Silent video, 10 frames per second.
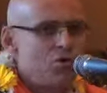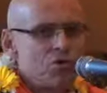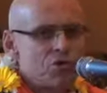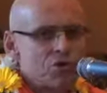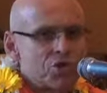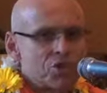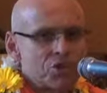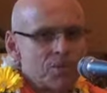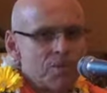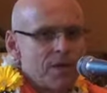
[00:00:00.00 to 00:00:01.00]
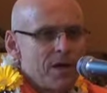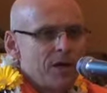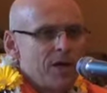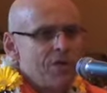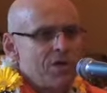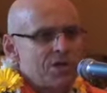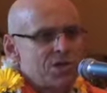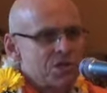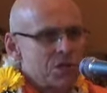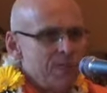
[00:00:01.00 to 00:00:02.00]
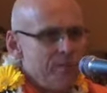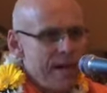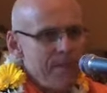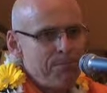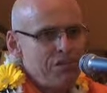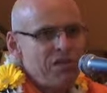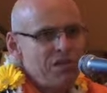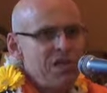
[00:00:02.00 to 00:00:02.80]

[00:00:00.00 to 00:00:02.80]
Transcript: huge there was a map of